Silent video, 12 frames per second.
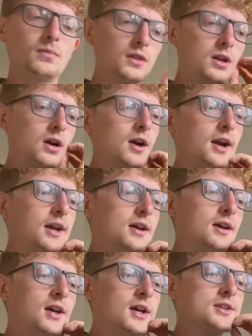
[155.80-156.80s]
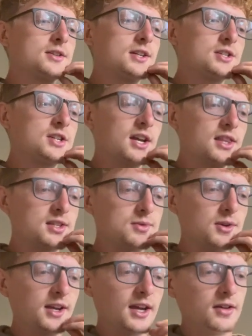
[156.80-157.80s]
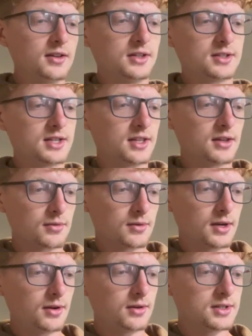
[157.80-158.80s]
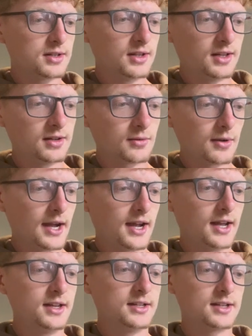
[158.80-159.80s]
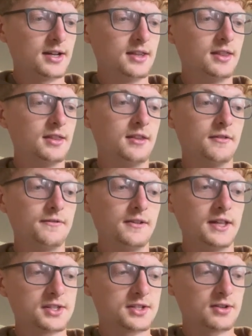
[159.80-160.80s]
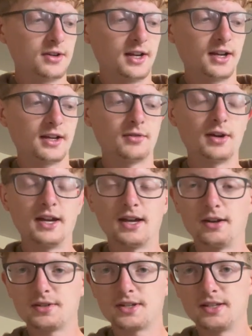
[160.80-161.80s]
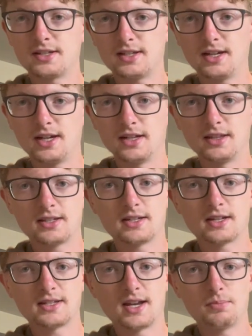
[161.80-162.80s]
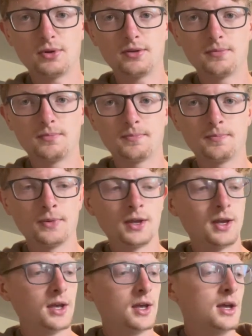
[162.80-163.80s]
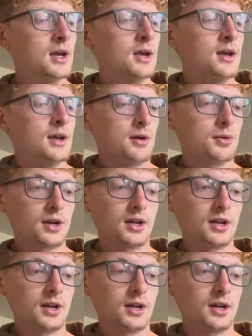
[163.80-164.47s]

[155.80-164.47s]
All right, so let's check this one out. You see the root in red is on the 5th string, and right now it's on C in this example. And we're going to